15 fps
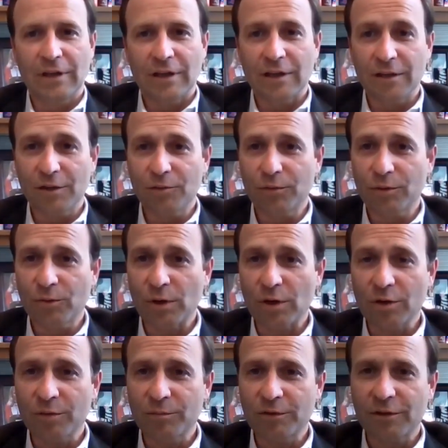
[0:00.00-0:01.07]
Hello and
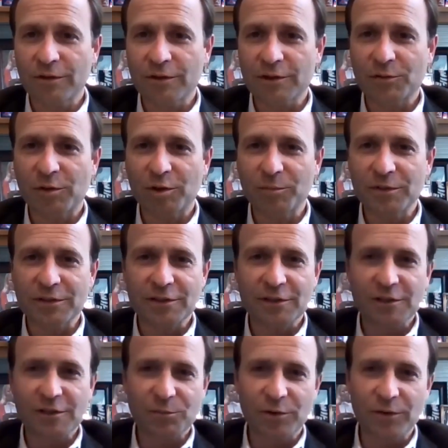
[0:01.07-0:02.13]
welcome to the Small
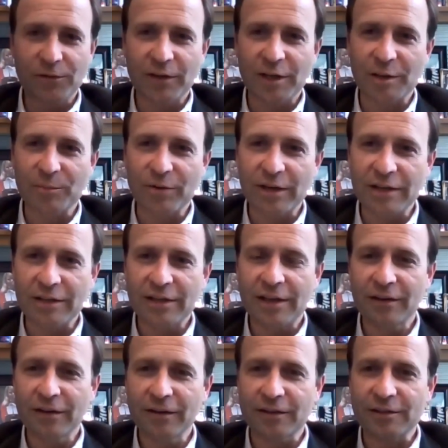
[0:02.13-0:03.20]
Business Briefing. I'm Brian
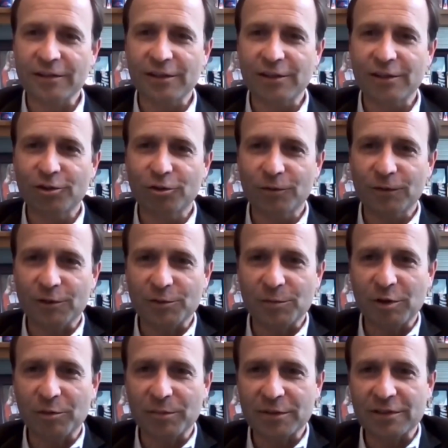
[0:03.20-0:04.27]
Kelly, the CEO of the
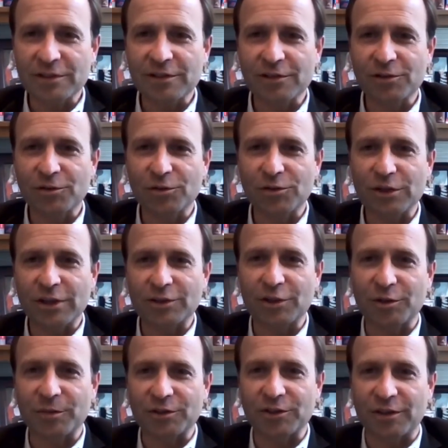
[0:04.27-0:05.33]
Small Business Association
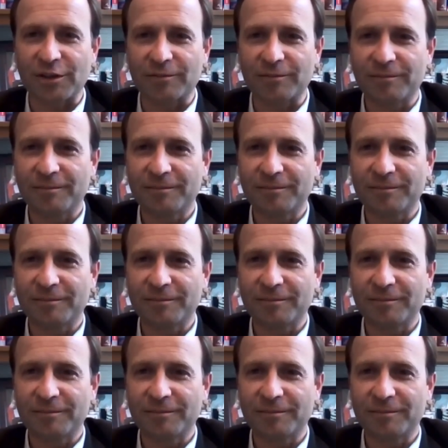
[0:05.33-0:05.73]
of Michigan.